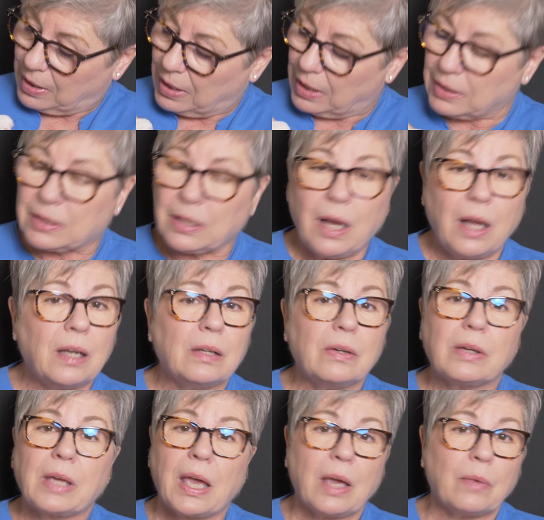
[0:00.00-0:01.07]
It's all
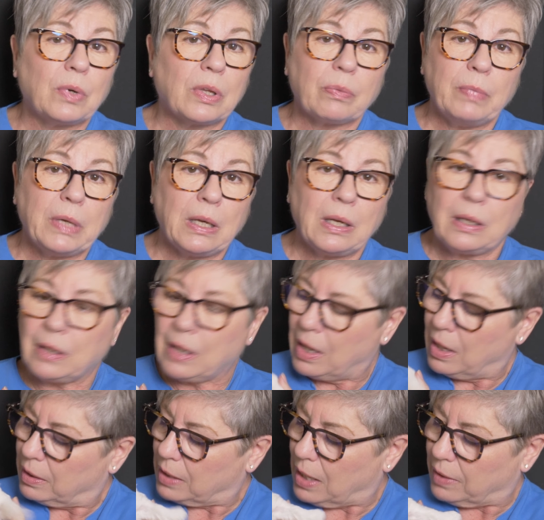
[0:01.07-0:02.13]
okay with me.
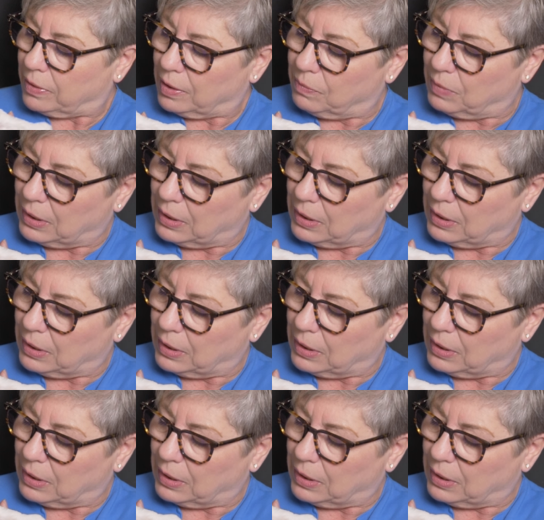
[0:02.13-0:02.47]
Nothing